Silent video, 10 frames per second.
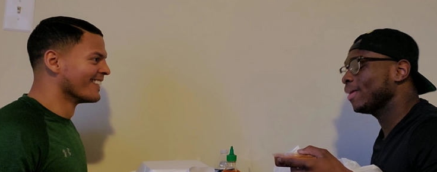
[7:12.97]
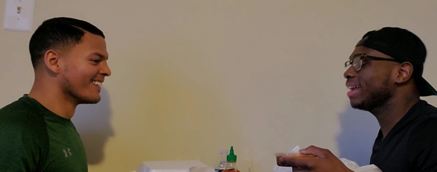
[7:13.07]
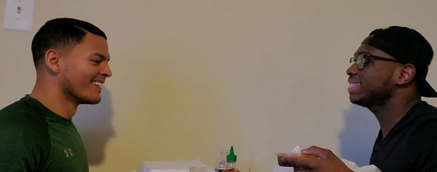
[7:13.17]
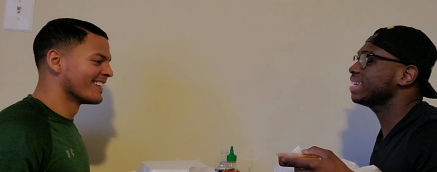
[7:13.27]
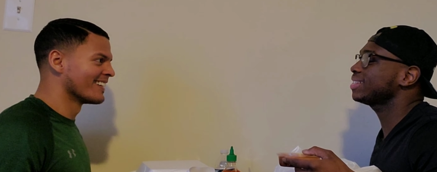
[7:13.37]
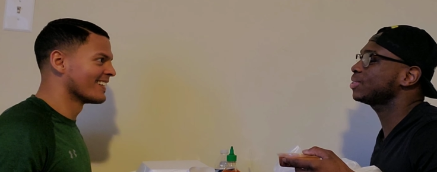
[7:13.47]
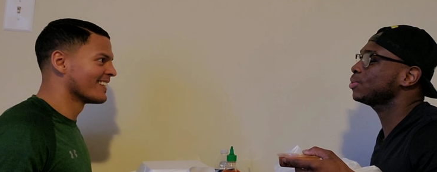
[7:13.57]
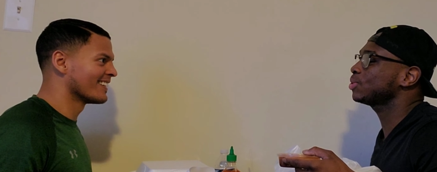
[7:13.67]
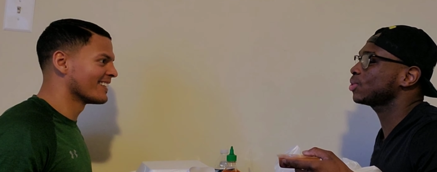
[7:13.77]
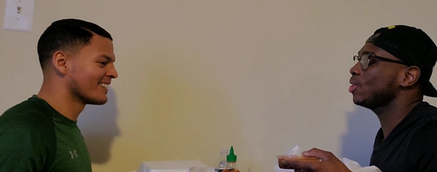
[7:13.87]
Speaker 1: bro. I said
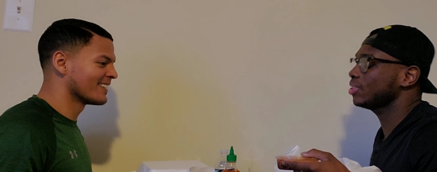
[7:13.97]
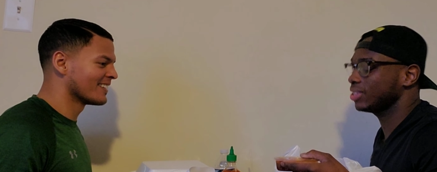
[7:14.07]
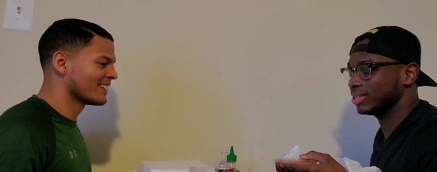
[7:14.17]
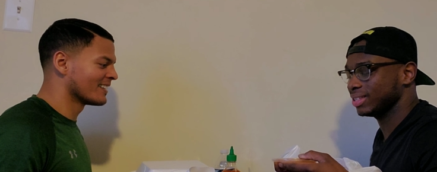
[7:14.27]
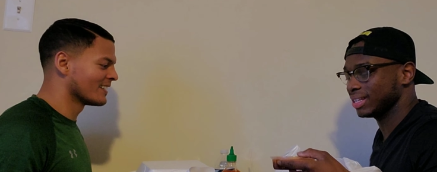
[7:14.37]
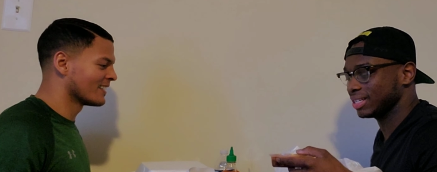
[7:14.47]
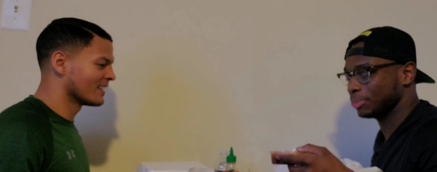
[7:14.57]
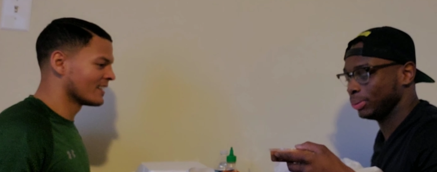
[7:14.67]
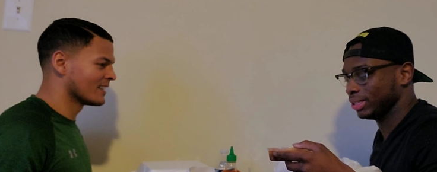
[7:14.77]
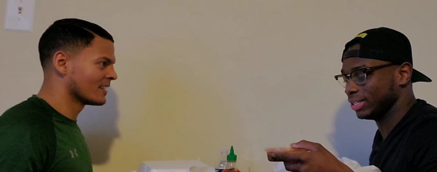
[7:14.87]
two sauces.
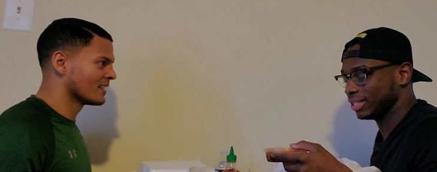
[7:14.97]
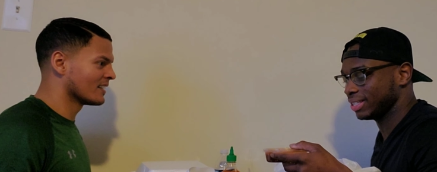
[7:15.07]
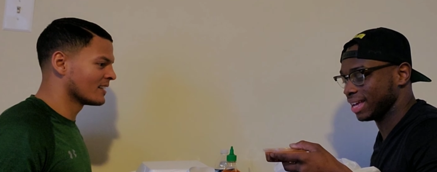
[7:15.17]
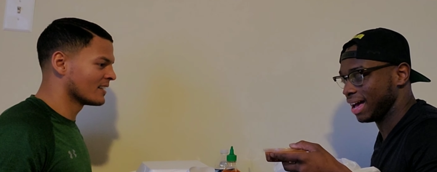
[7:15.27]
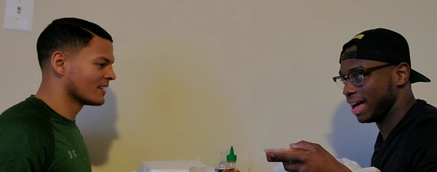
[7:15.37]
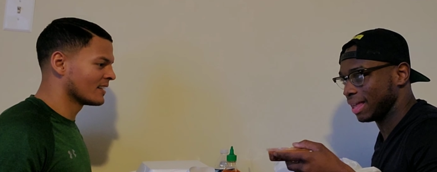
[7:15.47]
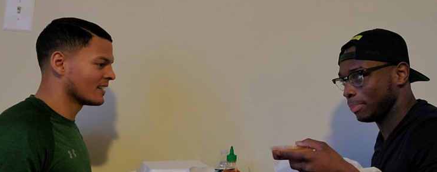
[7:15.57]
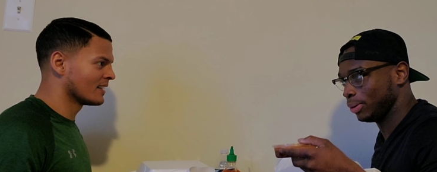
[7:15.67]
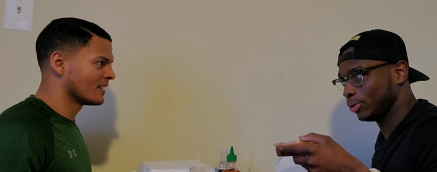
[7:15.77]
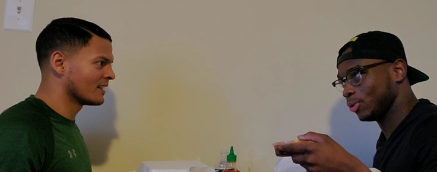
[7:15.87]
Niggas put it in the side,
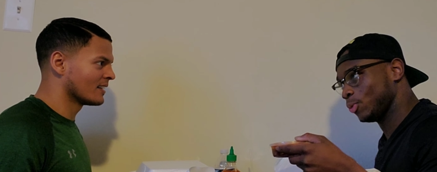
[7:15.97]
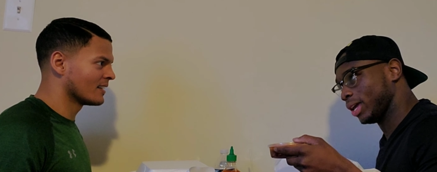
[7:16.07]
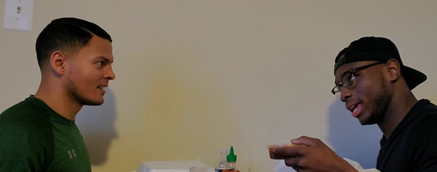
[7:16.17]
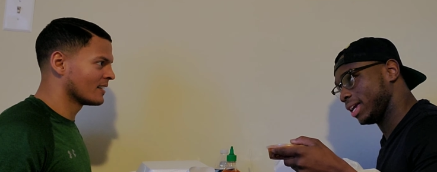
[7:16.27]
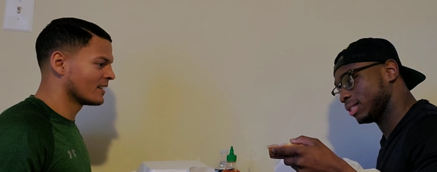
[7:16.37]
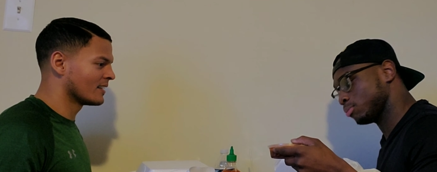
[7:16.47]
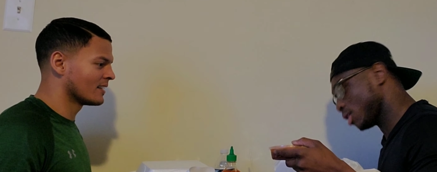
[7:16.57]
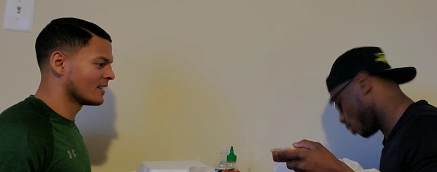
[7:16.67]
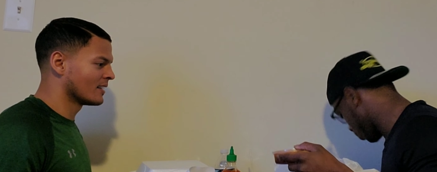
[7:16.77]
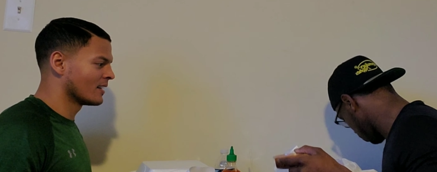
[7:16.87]
like put on the wings,
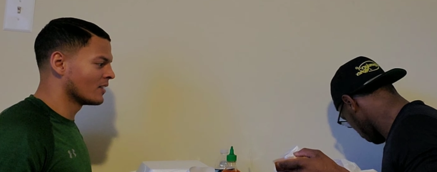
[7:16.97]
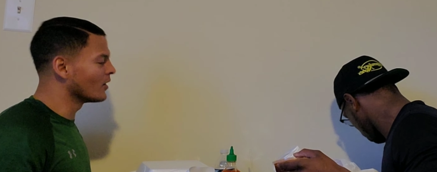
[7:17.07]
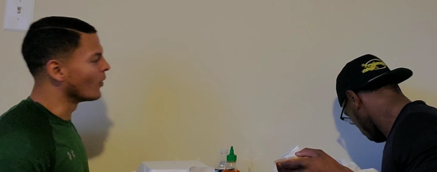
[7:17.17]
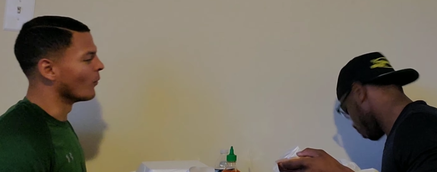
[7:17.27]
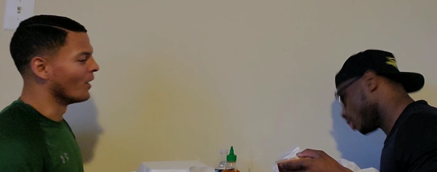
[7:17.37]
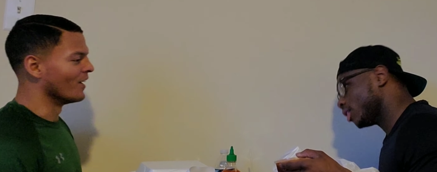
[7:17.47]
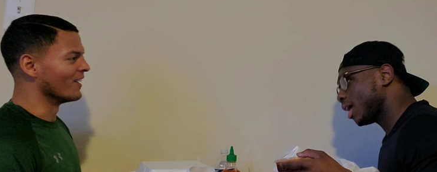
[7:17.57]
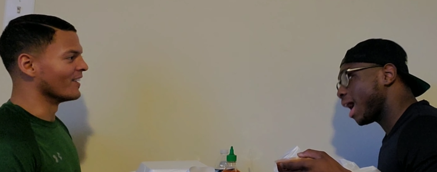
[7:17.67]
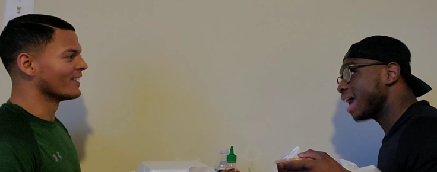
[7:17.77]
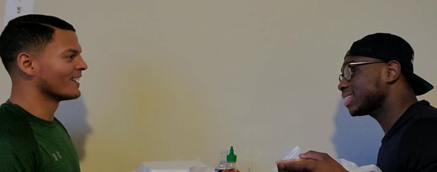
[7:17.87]
bro.
Speaker 2: No
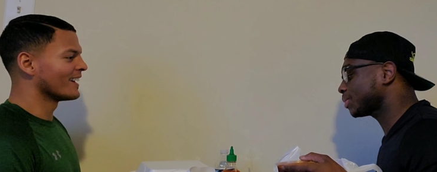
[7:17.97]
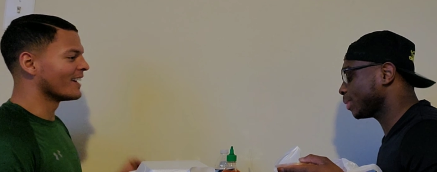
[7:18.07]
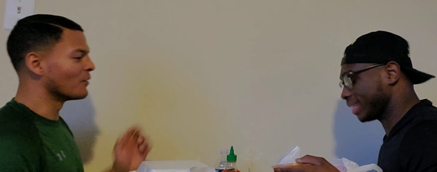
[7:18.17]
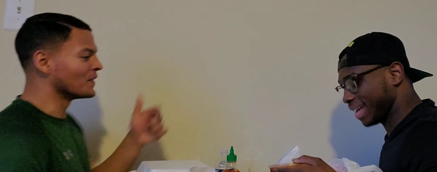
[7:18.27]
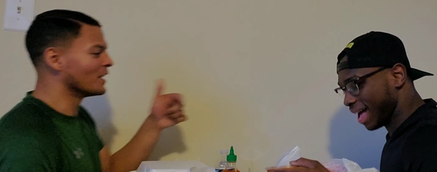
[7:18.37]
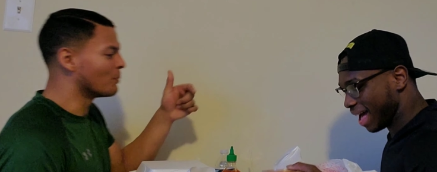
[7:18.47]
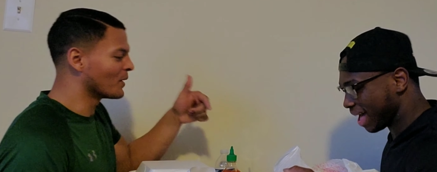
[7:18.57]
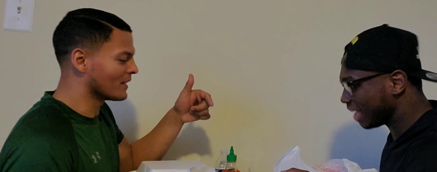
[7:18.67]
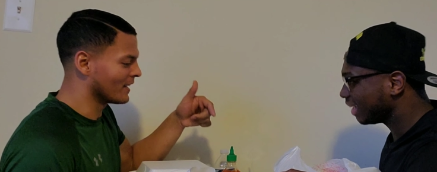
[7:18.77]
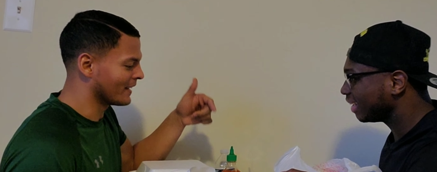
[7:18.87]
way. I swear to
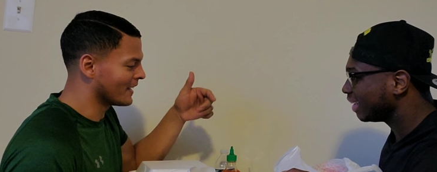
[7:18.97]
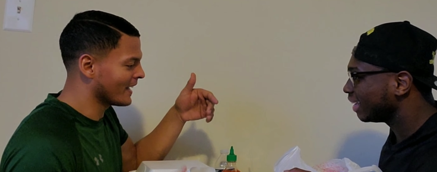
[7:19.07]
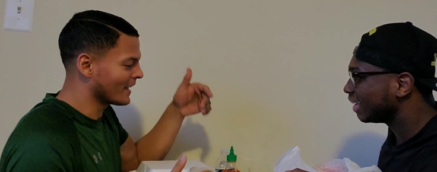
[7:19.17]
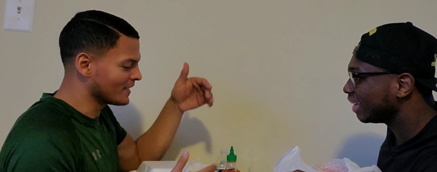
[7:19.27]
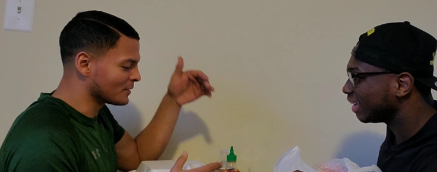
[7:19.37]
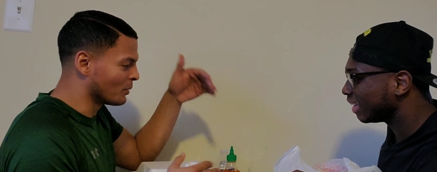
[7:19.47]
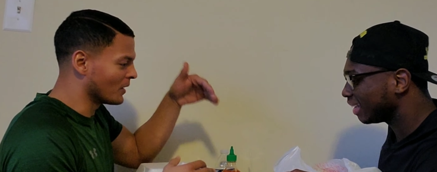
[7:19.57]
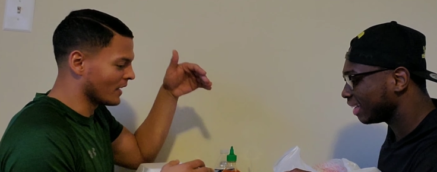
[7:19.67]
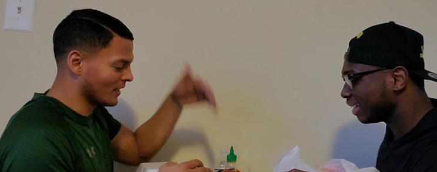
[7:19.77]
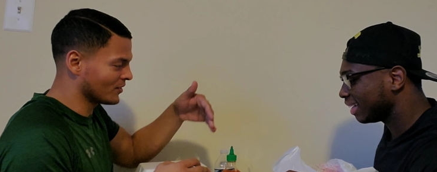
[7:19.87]
God. Did, did, did they at least
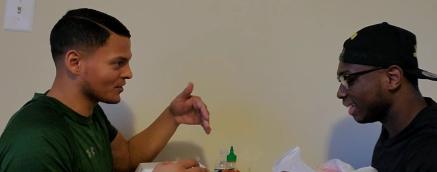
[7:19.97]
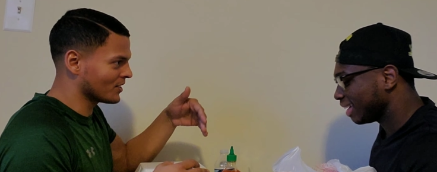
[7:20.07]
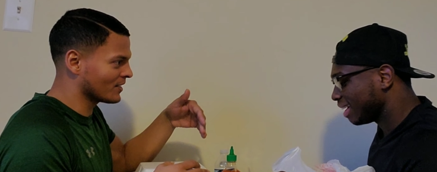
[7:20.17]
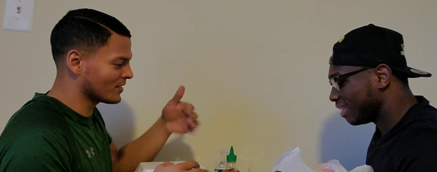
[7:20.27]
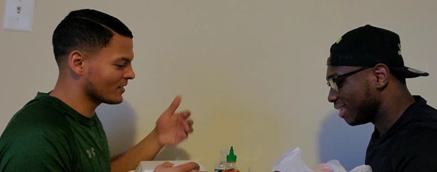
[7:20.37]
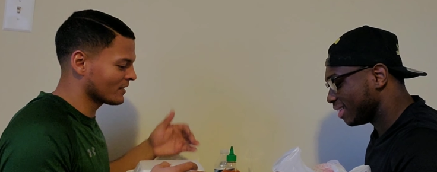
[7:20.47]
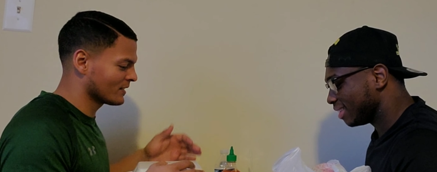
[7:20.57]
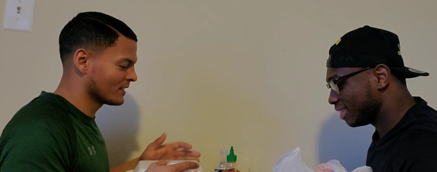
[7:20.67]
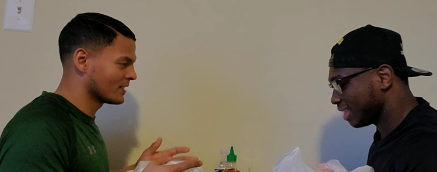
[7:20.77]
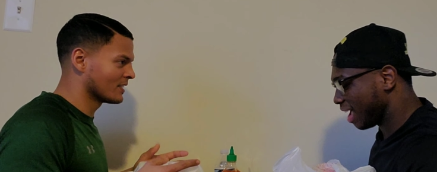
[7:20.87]
put it in your sauce?
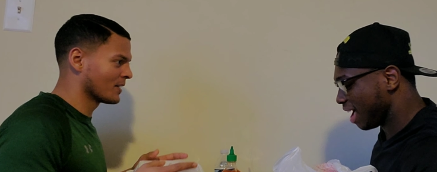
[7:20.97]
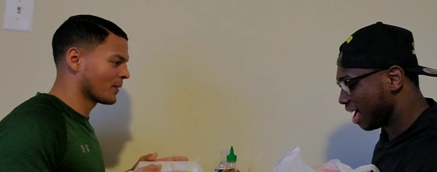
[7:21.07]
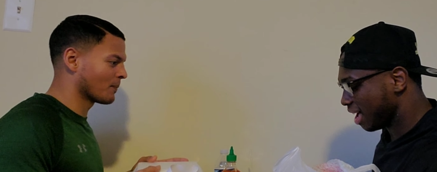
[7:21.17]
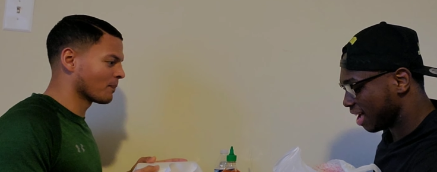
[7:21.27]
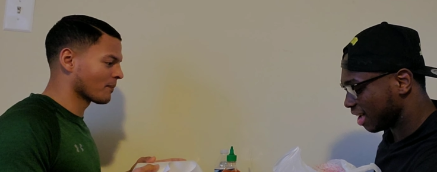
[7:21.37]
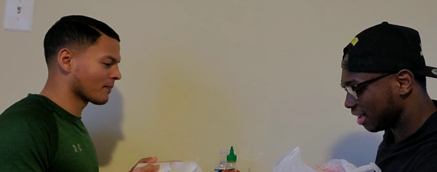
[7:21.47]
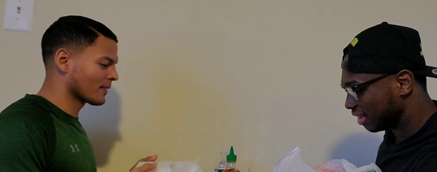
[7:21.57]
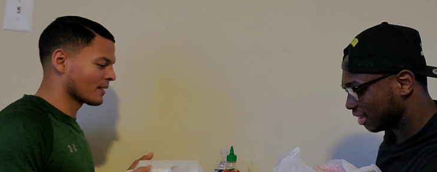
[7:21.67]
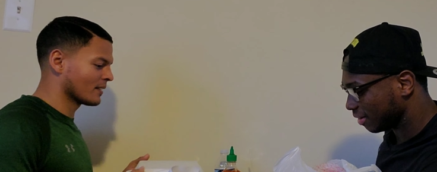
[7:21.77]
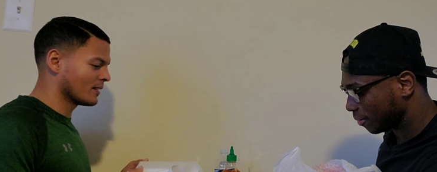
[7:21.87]
Nah.
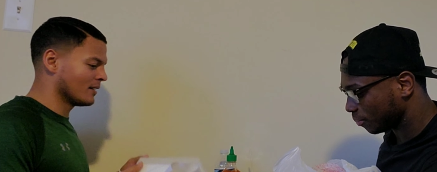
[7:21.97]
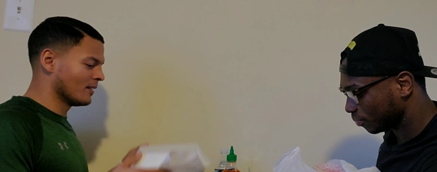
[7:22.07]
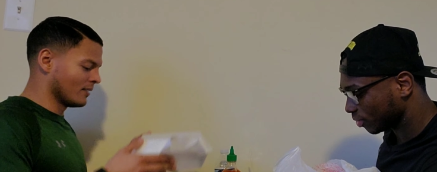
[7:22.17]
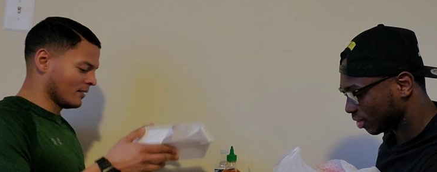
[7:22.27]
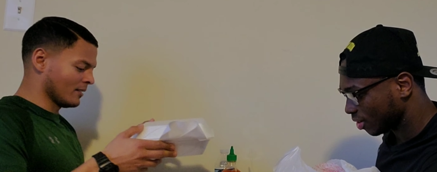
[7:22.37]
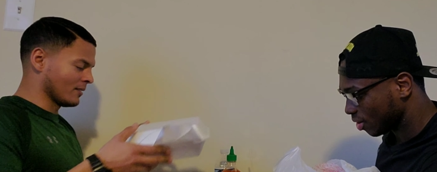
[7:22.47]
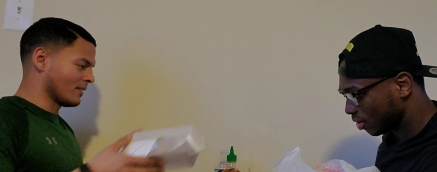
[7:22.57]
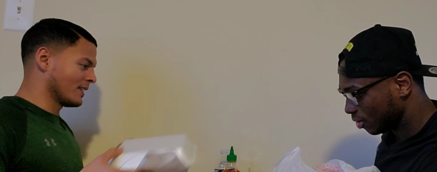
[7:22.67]
Oh